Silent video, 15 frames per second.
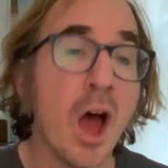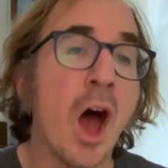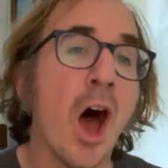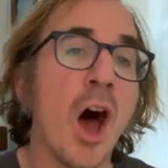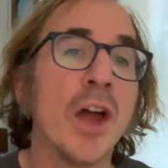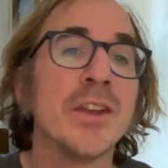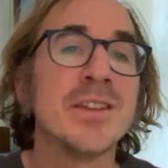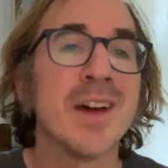
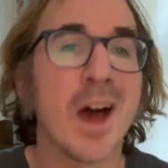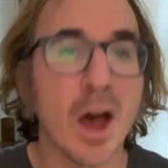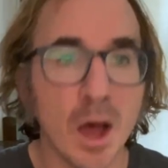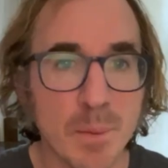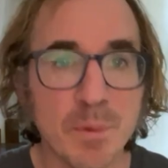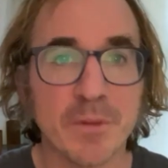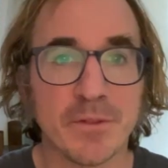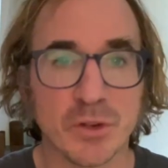on
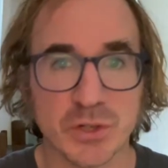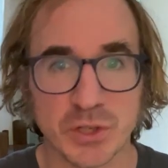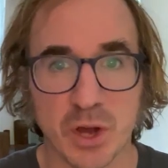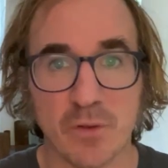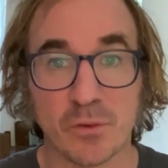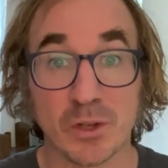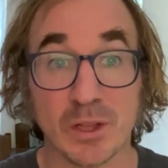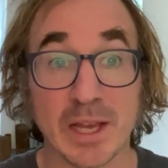top of your
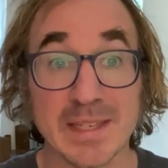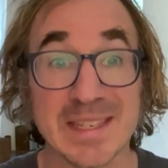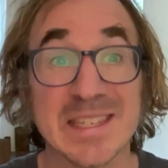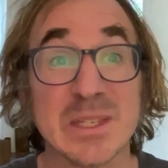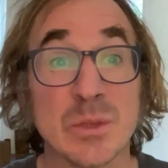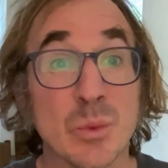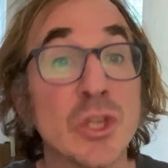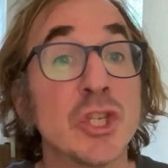software
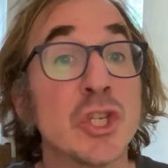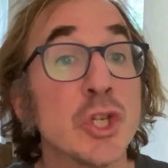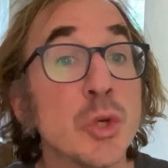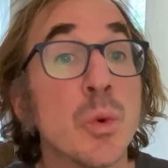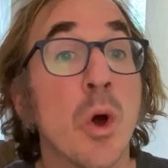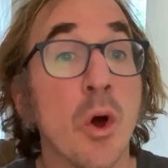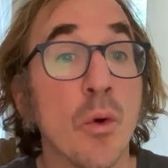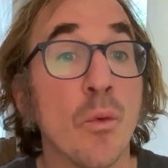license, which you
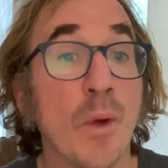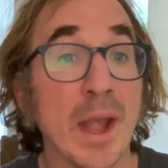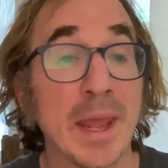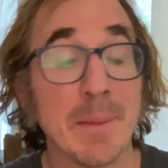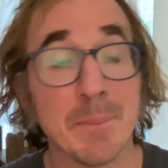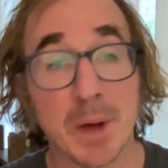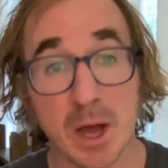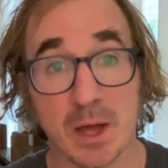already
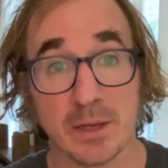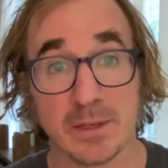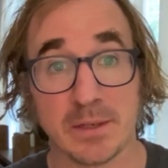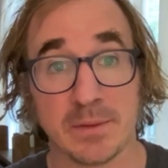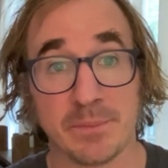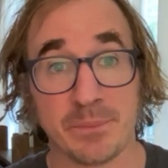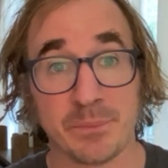bought.